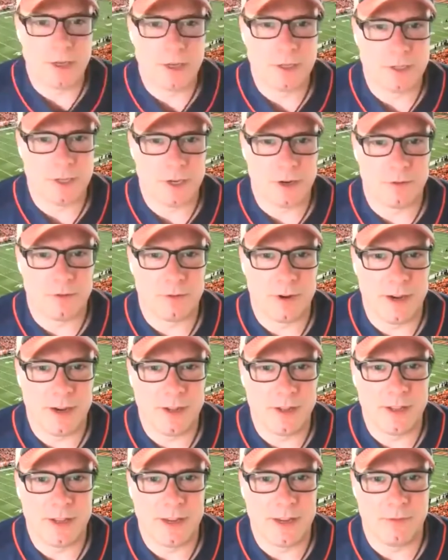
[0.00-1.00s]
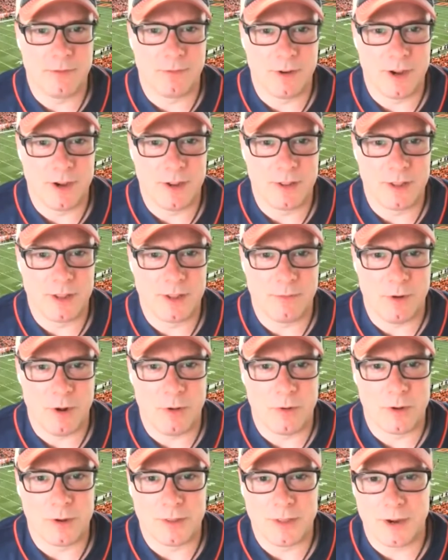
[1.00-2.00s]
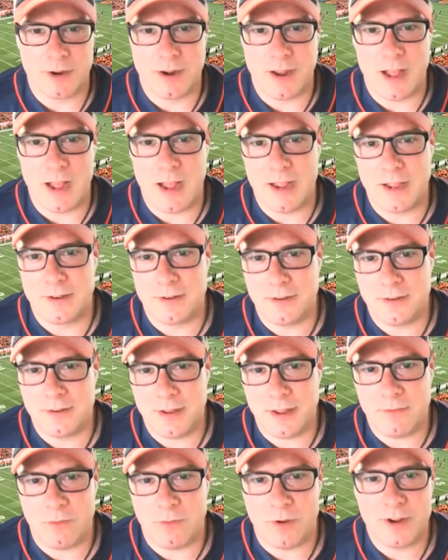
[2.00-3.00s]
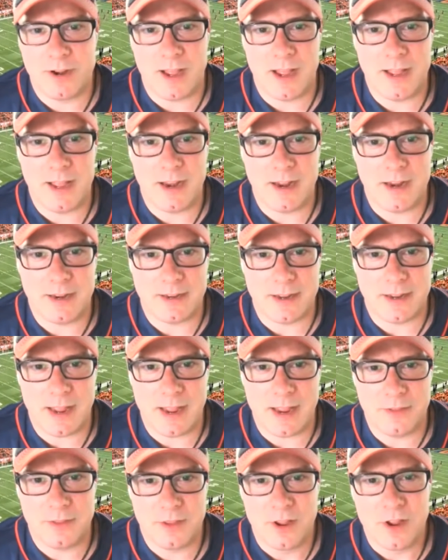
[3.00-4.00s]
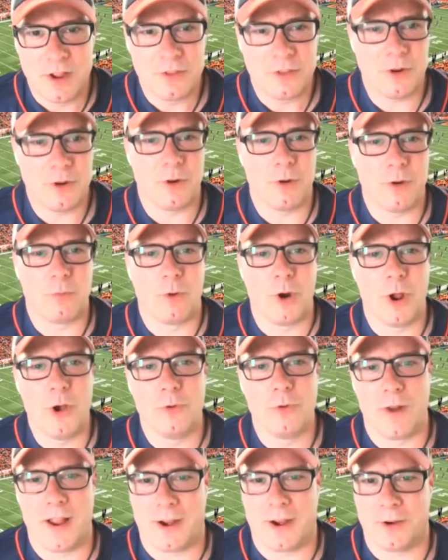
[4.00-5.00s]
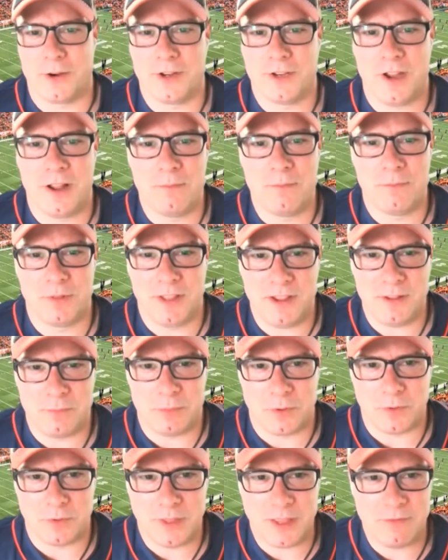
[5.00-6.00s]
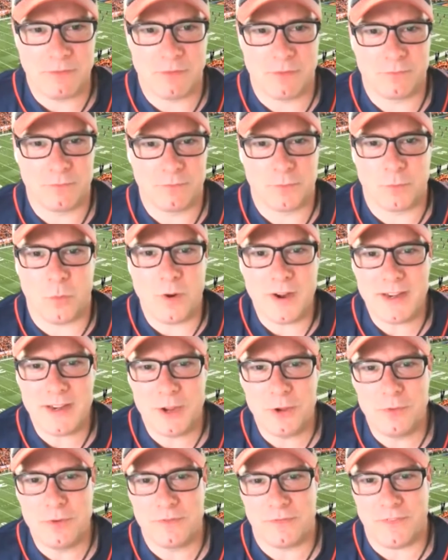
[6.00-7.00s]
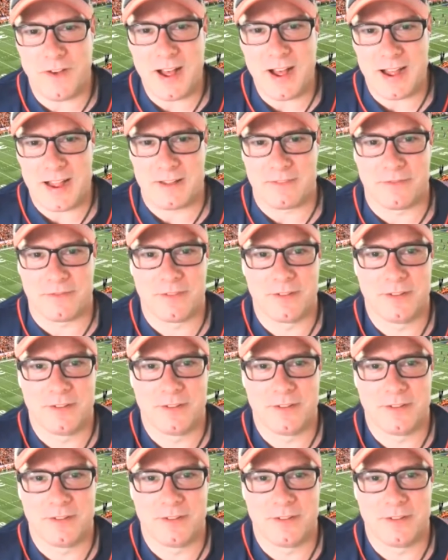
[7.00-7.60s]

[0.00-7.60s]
are really rolling. They're 9. They've won 9 out of 10. Their road record is unbelievable. They've 22-5.